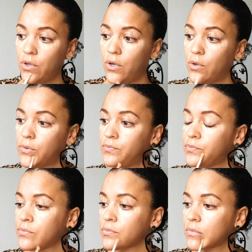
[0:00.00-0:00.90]
know,
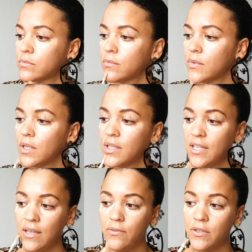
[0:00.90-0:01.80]

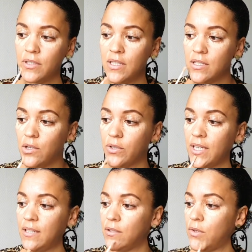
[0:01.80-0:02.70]
Cape Verde is
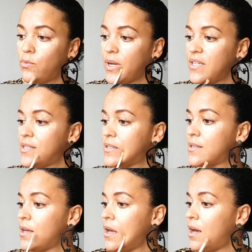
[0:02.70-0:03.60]
located on the west
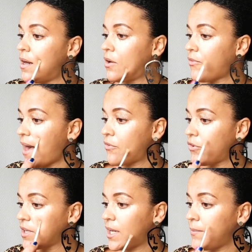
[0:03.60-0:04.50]
of
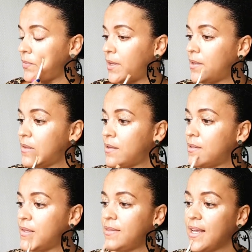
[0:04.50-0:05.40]
Africa,
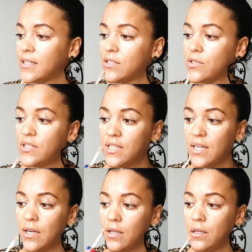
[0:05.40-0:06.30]
next to
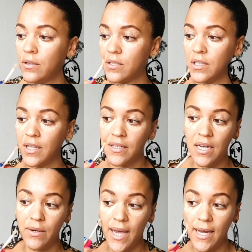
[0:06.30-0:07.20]
Senegal under the
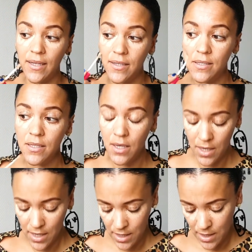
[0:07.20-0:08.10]
Canary Islands,
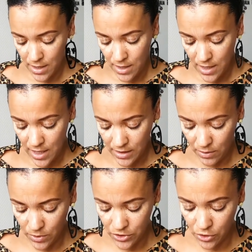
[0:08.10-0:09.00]
and
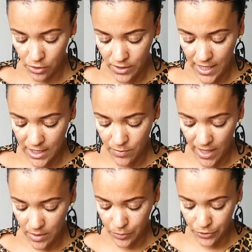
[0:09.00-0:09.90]
it was colonized
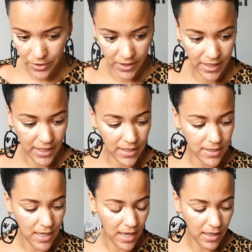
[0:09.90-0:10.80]
by the
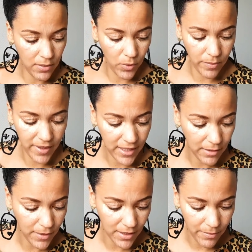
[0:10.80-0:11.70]
Portuguese, and we
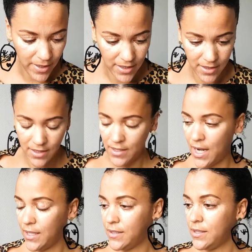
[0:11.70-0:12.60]
became independent in
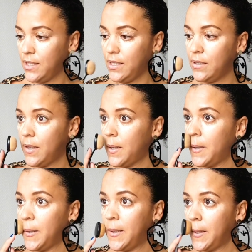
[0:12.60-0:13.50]

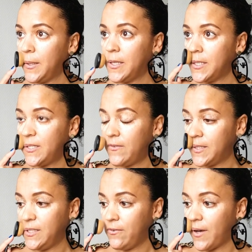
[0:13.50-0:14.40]

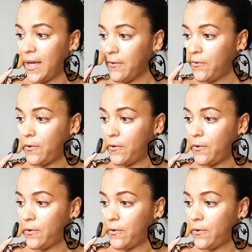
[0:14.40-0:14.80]
1975